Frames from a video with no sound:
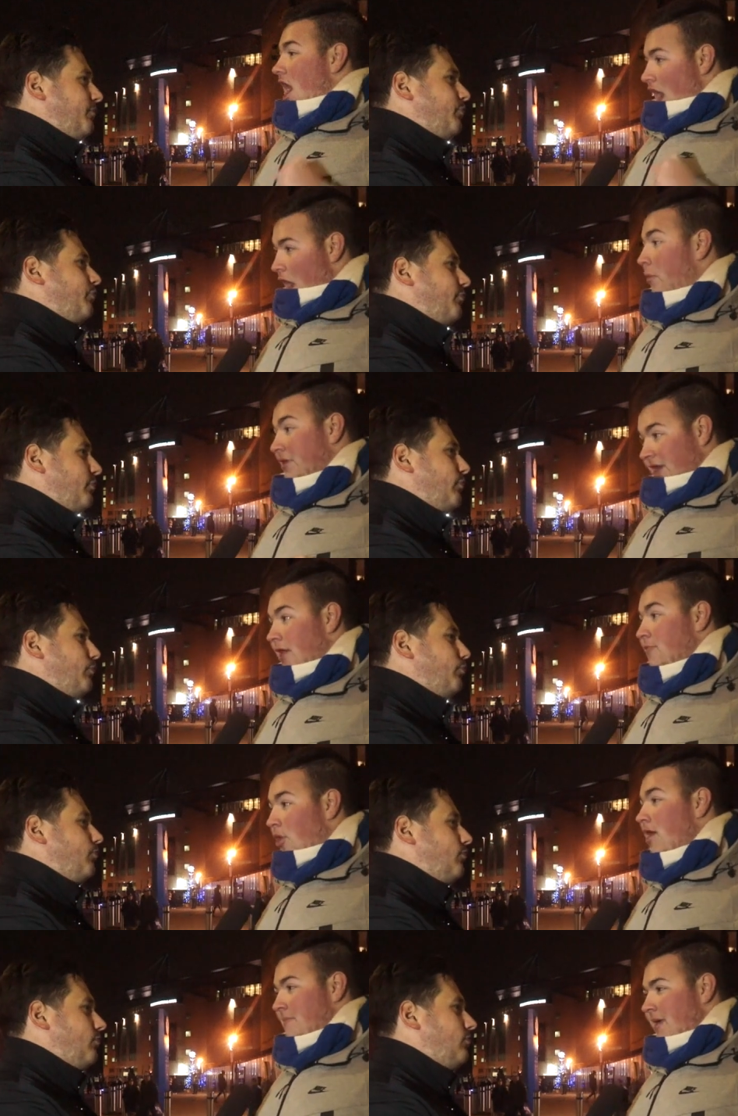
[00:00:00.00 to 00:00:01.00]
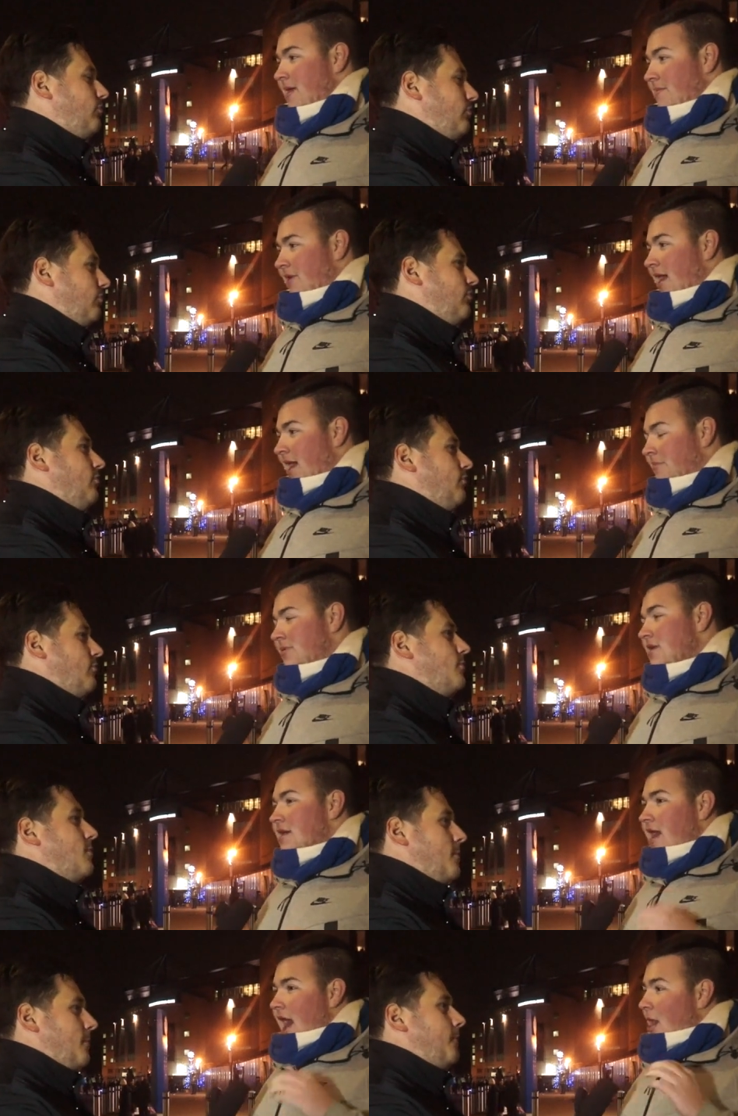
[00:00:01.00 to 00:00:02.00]
Speaker 1: I want to go and wind people up.
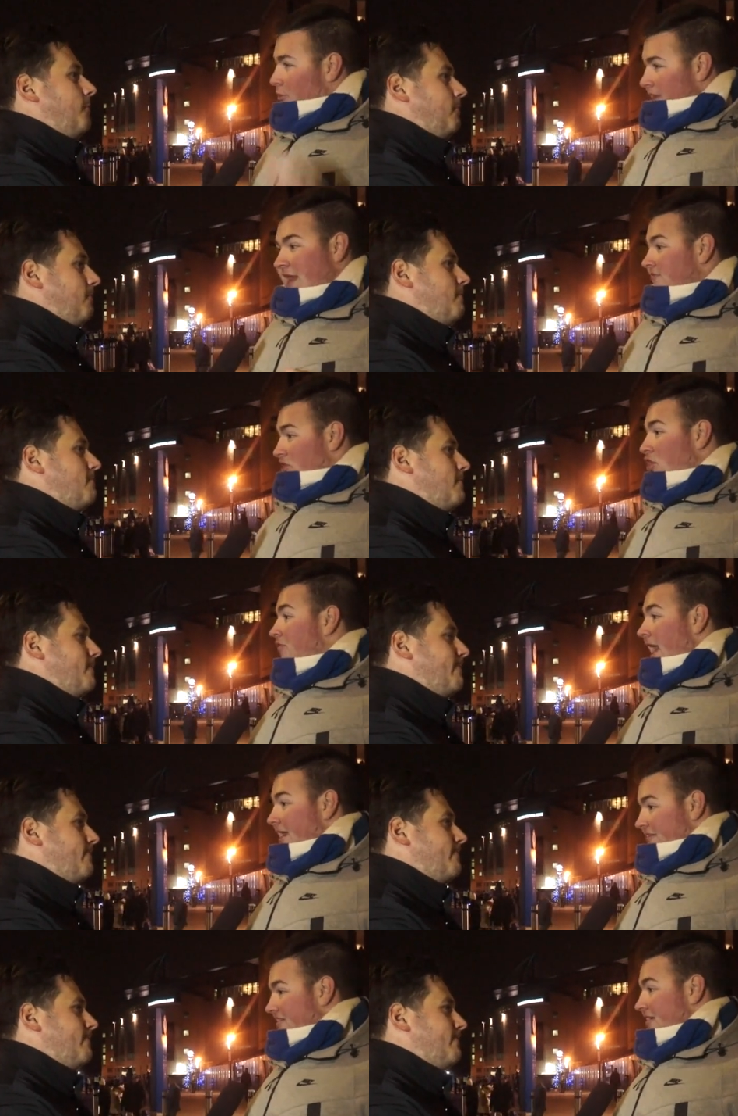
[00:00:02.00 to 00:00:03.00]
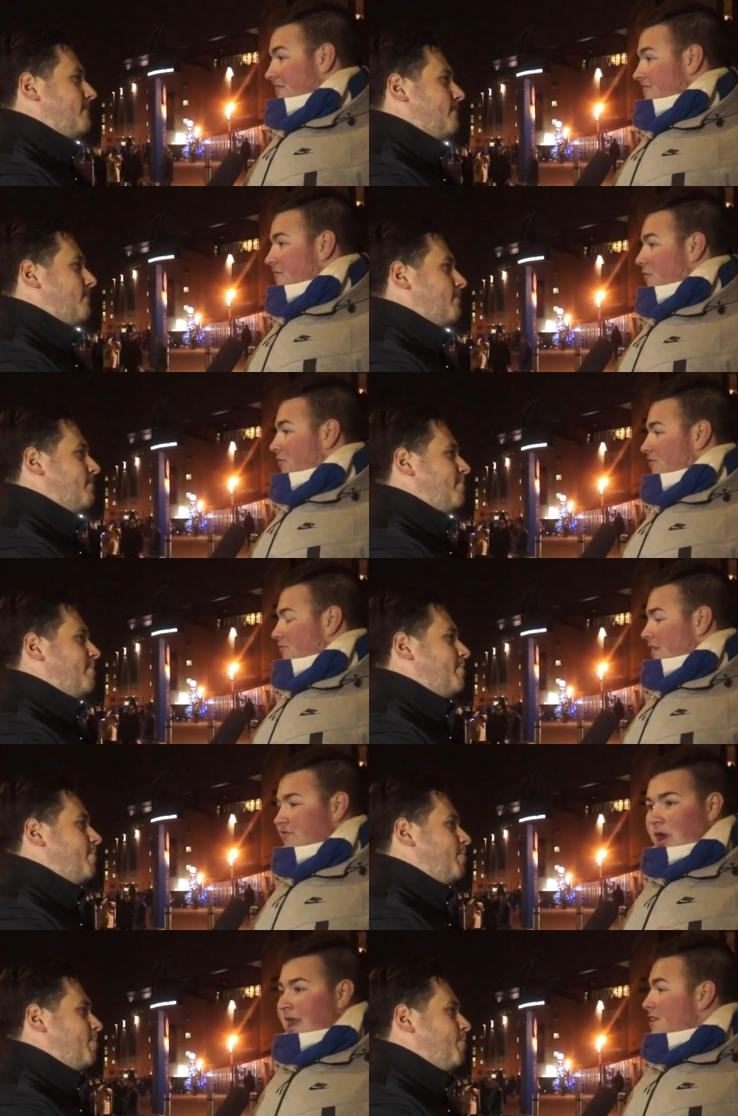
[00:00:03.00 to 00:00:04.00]
And we haven't got that in a centre forward. We
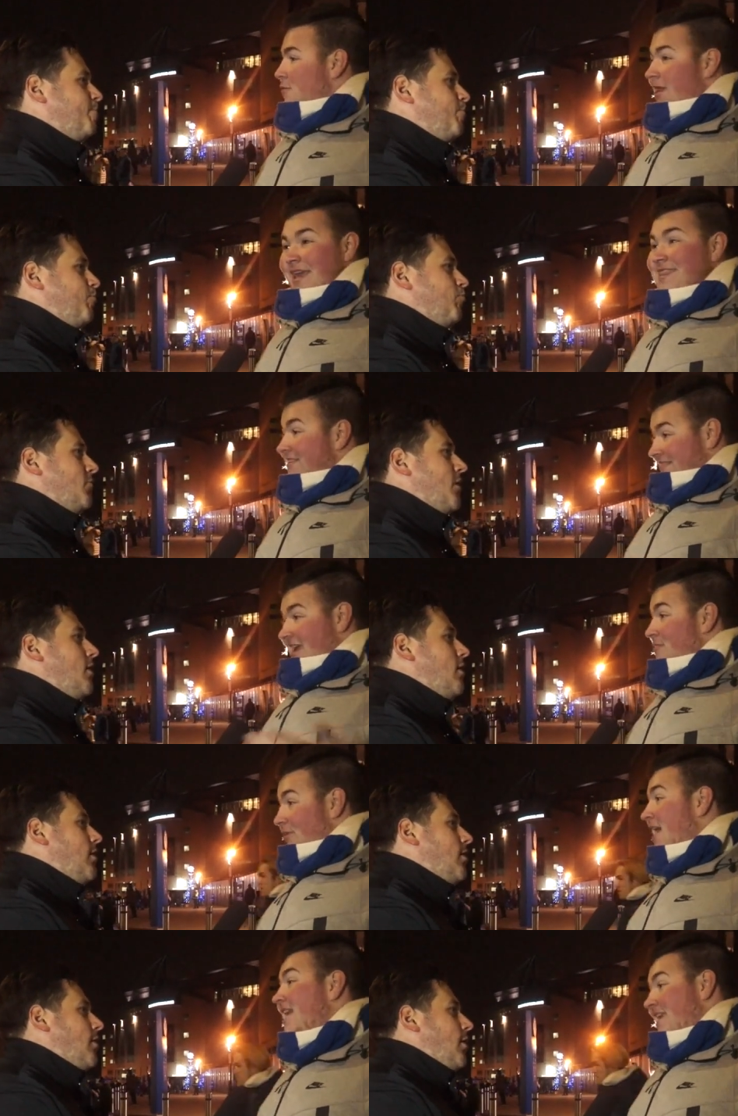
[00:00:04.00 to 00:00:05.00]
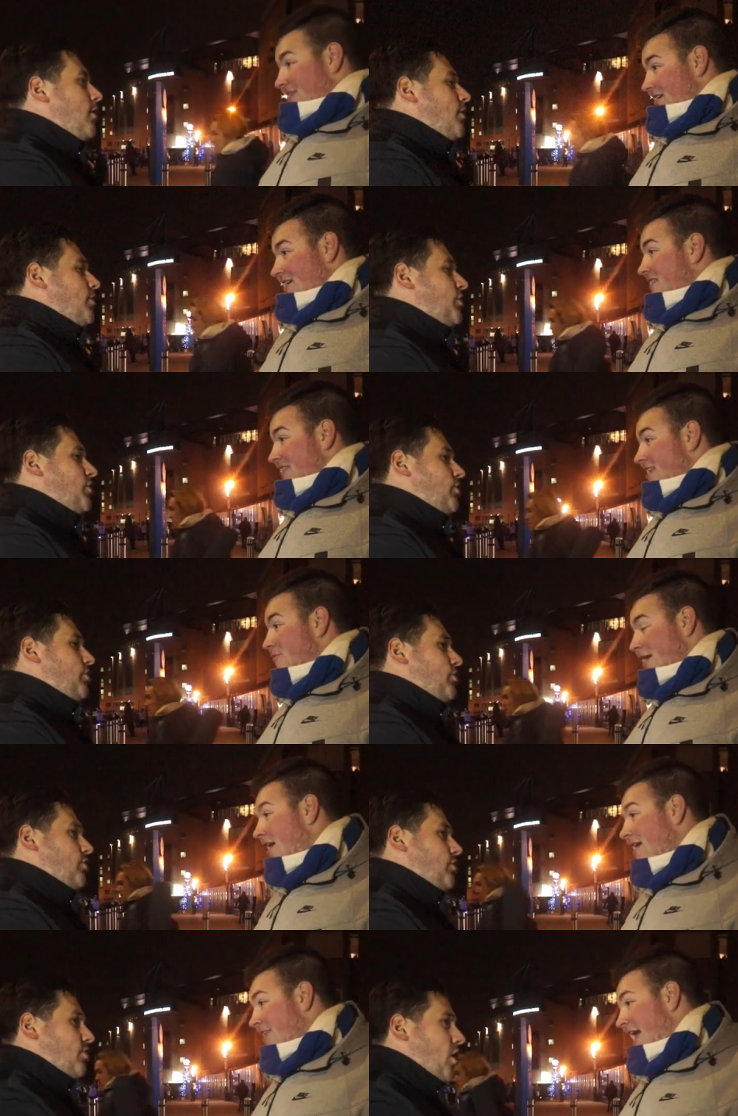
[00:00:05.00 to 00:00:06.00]
haven't got anyone in the team really that is anywhere
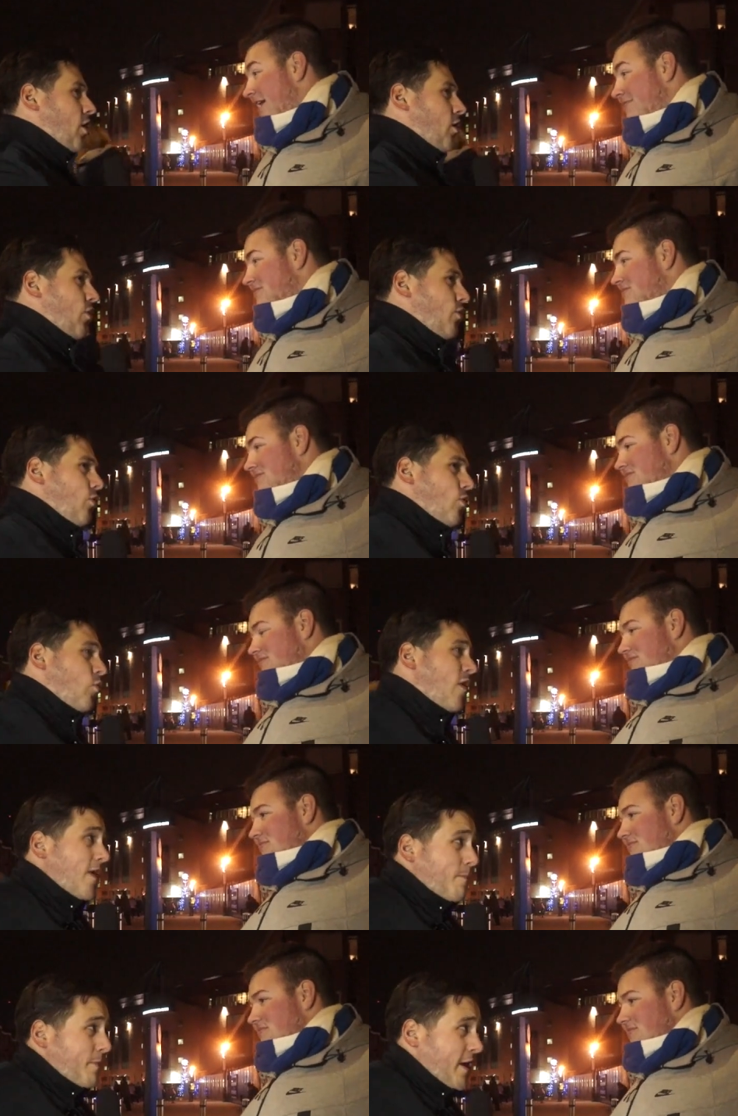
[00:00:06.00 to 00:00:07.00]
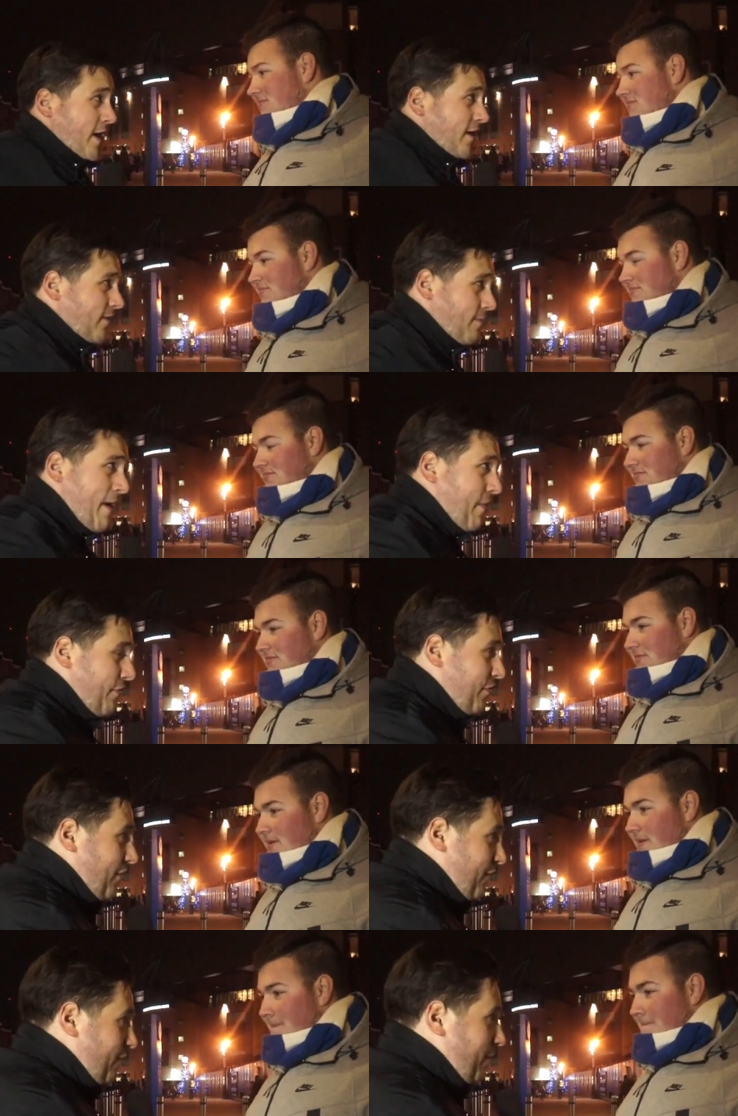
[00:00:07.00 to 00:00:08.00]
like.
Speaker 2: So, with it being the month
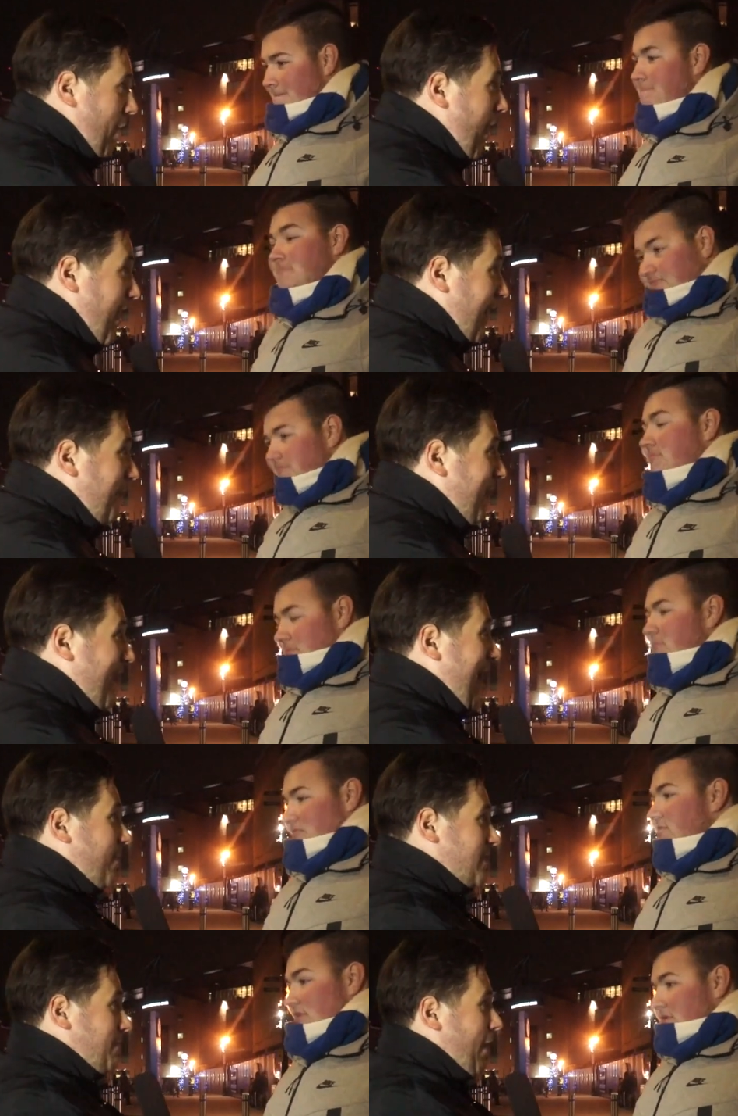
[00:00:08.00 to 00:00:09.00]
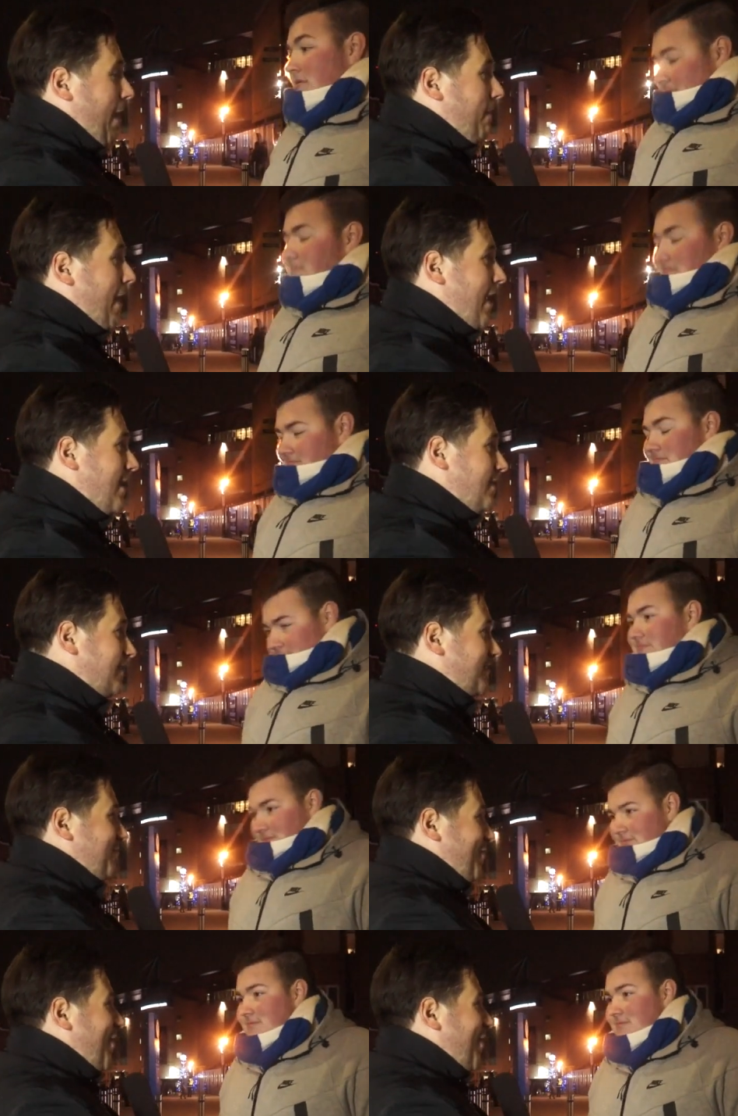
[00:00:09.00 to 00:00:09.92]
of buying, being able to buy players,